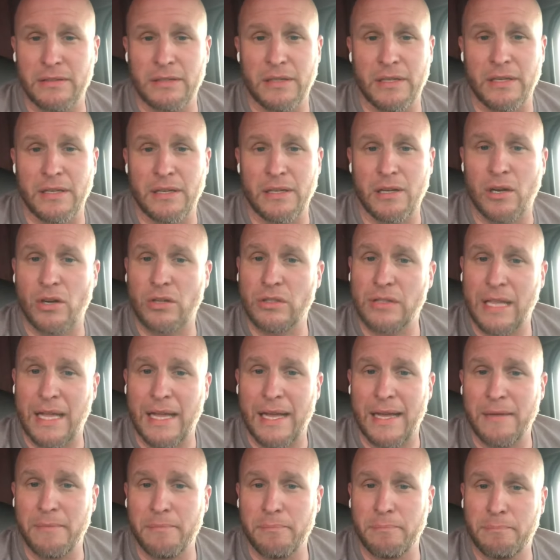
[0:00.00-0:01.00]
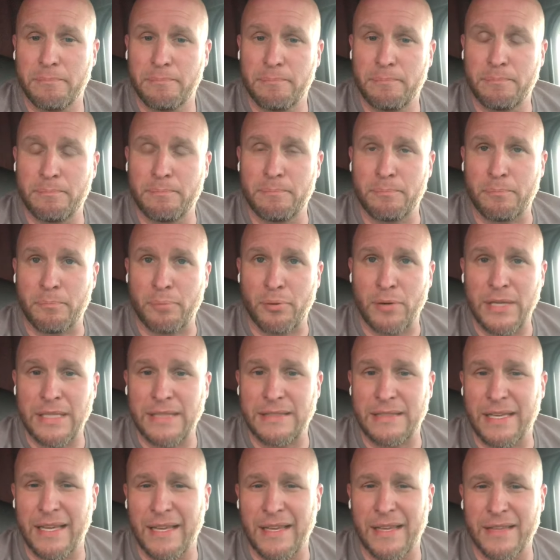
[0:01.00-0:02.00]
online
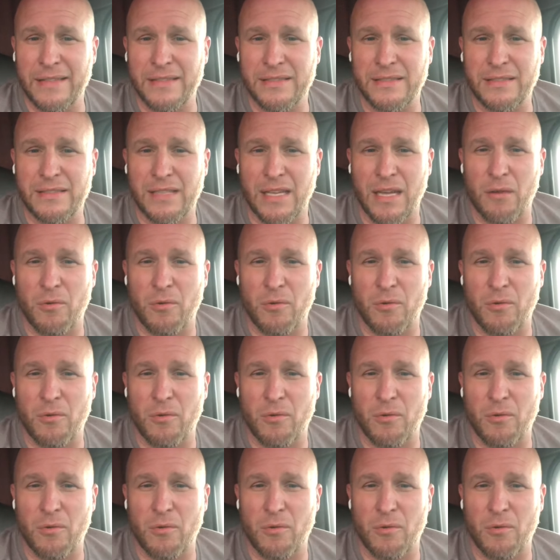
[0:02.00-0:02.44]
pre-test.